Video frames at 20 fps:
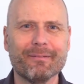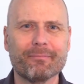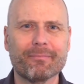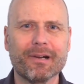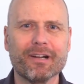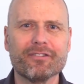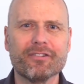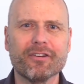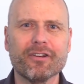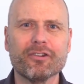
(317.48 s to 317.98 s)

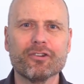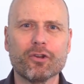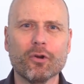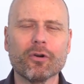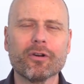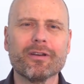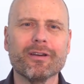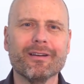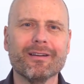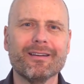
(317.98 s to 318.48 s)
President
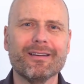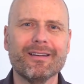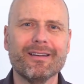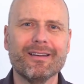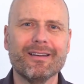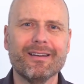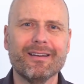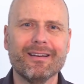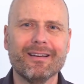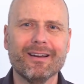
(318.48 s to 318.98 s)
Juncker,
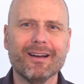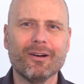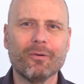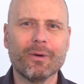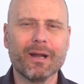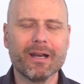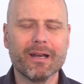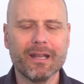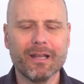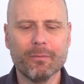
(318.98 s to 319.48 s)
uh,
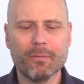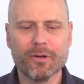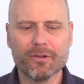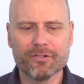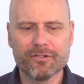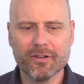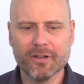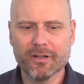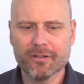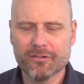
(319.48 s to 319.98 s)
when he
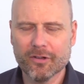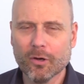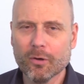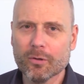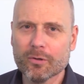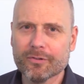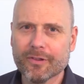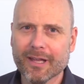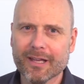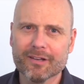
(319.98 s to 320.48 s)
was uh,
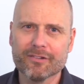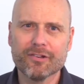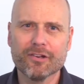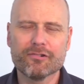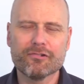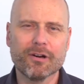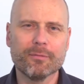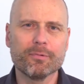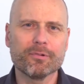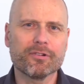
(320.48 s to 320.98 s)
told that uh,
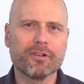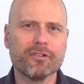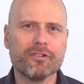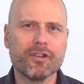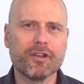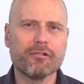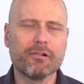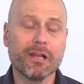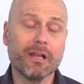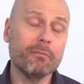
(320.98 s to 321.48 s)
Trump was
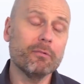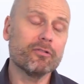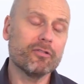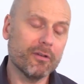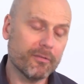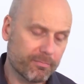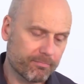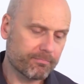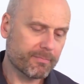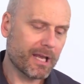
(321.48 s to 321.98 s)
considering, and was
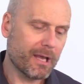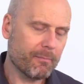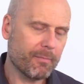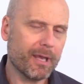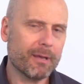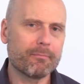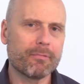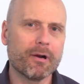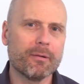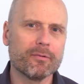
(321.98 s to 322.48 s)
a
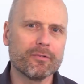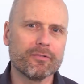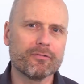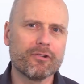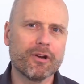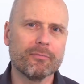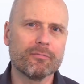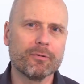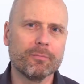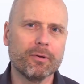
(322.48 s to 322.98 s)
campaign promise of
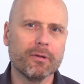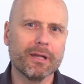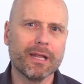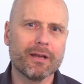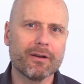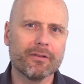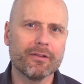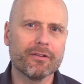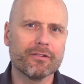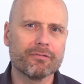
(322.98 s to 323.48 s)
Trump to pull
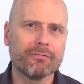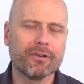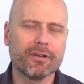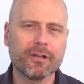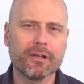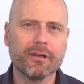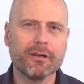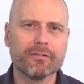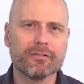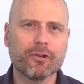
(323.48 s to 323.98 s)
out of this
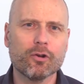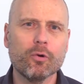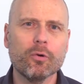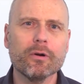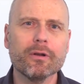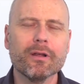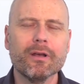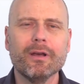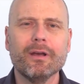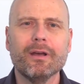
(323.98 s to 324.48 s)
ridiculous
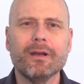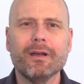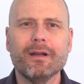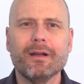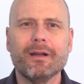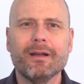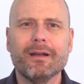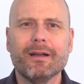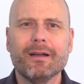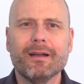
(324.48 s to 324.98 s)
accord,
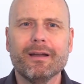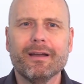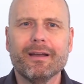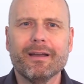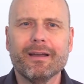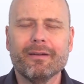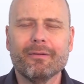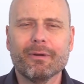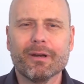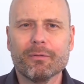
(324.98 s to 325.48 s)

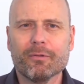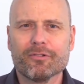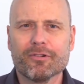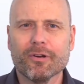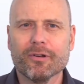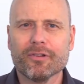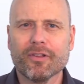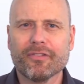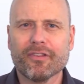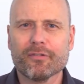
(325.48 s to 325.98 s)
when he was
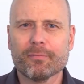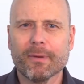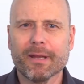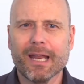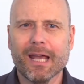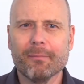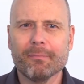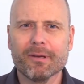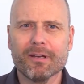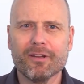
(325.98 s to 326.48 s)
told that this might
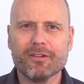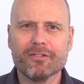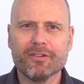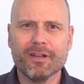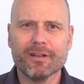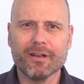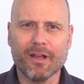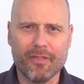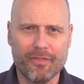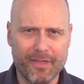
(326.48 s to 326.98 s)
happen, he
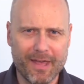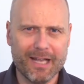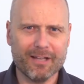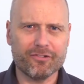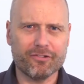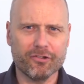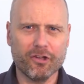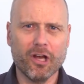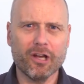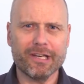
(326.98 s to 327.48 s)
said,
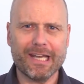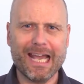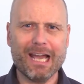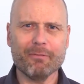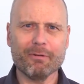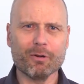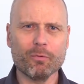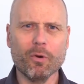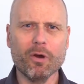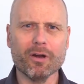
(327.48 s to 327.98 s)
That's not
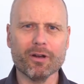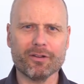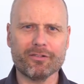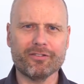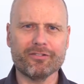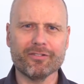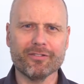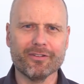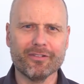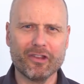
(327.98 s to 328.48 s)
how it
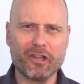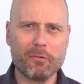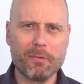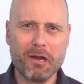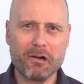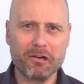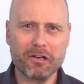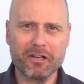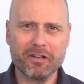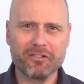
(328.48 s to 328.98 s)
works. The
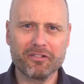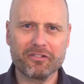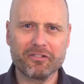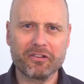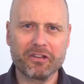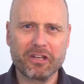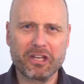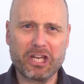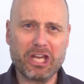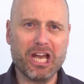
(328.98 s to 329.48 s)
Americans
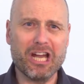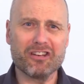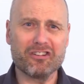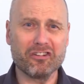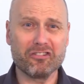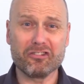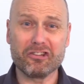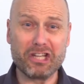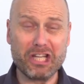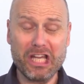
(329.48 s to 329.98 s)
can't
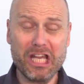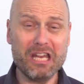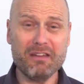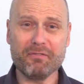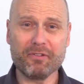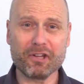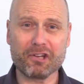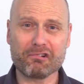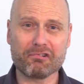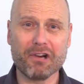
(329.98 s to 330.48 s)
just
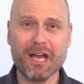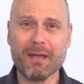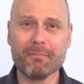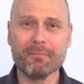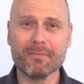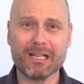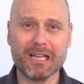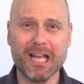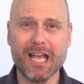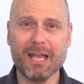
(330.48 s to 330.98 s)
leave the crime,
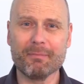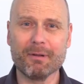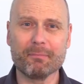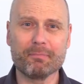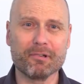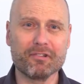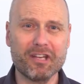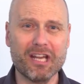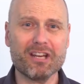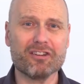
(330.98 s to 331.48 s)
climate
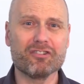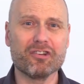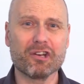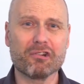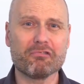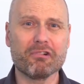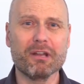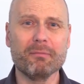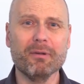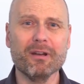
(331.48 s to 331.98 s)
protection
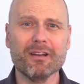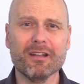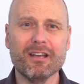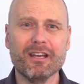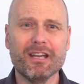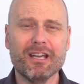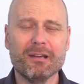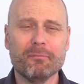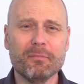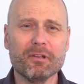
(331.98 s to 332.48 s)
agreement.
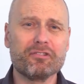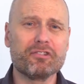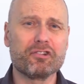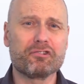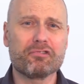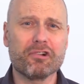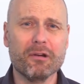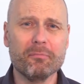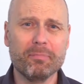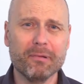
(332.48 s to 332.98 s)
Mr.
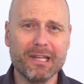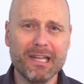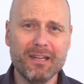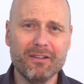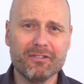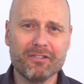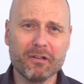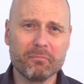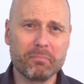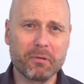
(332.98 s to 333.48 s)
Trump
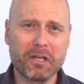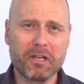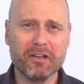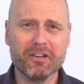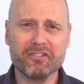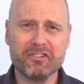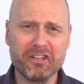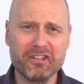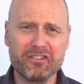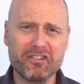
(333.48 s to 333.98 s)
believes that
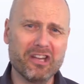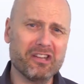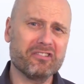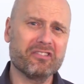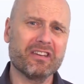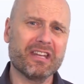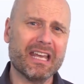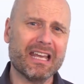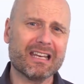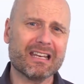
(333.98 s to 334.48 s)
because he
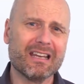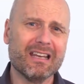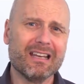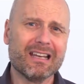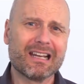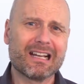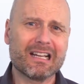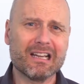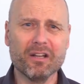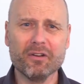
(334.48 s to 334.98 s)
doesn't get
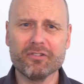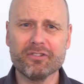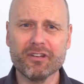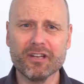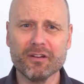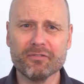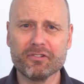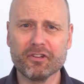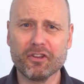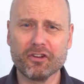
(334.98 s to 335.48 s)
close
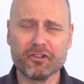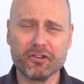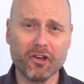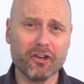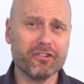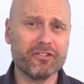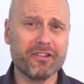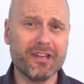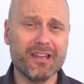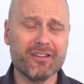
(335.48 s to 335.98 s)
enough to the
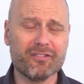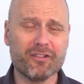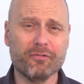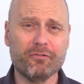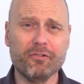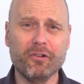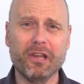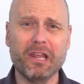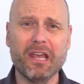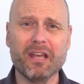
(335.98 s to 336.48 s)
dossiers to
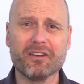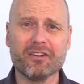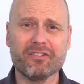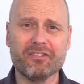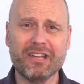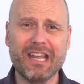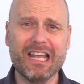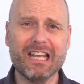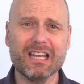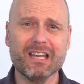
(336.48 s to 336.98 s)
fully
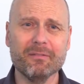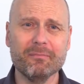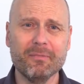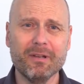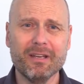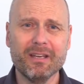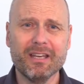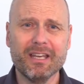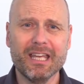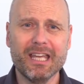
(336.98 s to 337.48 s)
understand them,
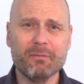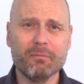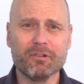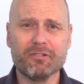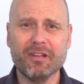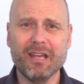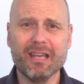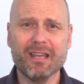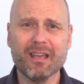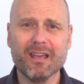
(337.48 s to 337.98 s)
it would
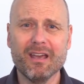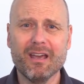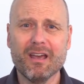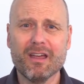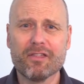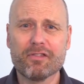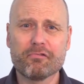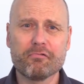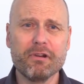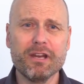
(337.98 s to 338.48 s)
take
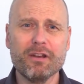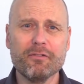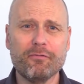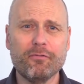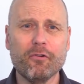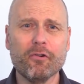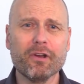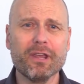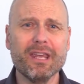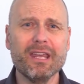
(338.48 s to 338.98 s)
three to
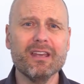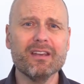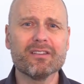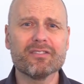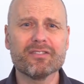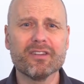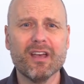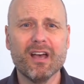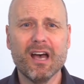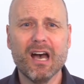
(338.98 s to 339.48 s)
four
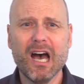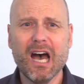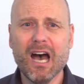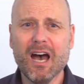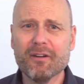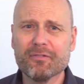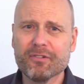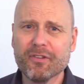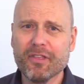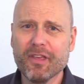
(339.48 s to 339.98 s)
years
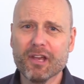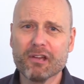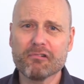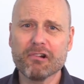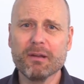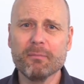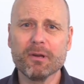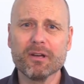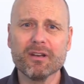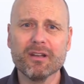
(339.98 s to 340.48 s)
after the
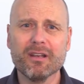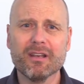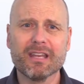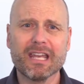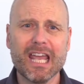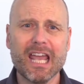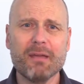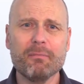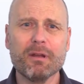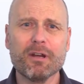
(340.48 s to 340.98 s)
agreement
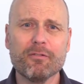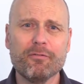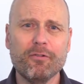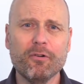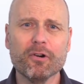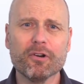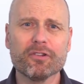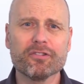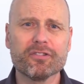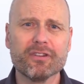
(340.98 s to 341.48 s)
came into
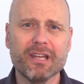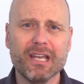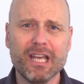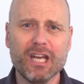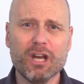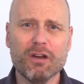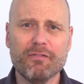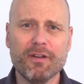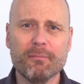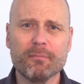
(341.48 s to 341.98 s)
force
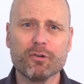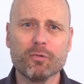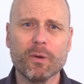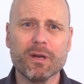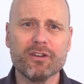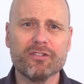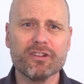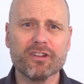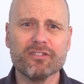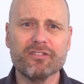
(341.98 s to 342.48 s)
in November
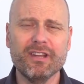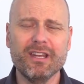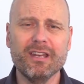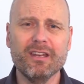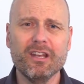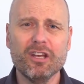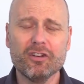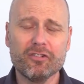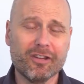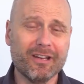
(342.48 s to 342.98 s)

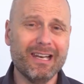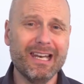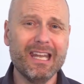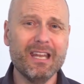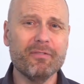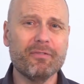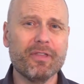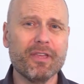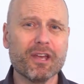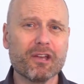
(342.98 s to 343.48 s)
2016 to
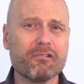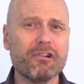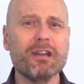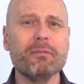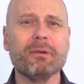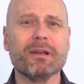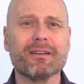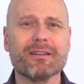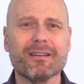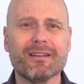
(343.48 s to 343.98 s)
leave the
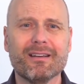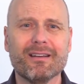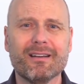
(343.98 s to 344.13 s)
agreement.